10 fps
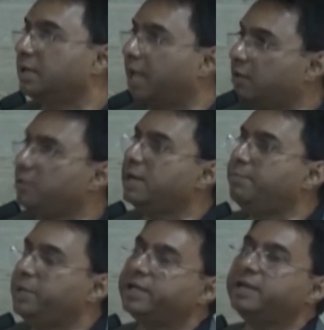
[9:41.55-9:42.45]
Can we
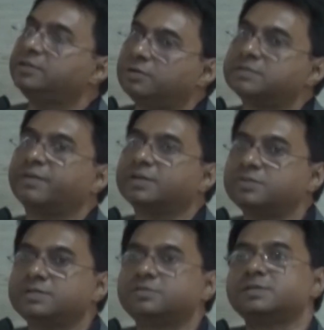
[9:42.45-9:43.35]
replicate those
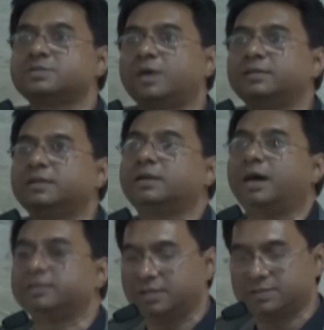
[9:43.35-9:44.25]
functioning institutions to
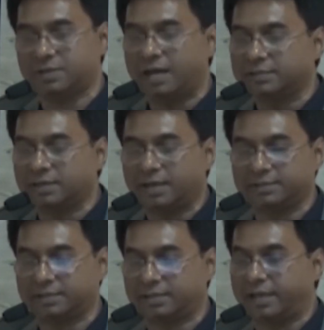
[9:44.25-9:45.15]

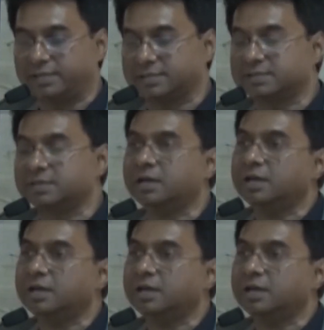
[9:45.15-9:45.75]
other cases?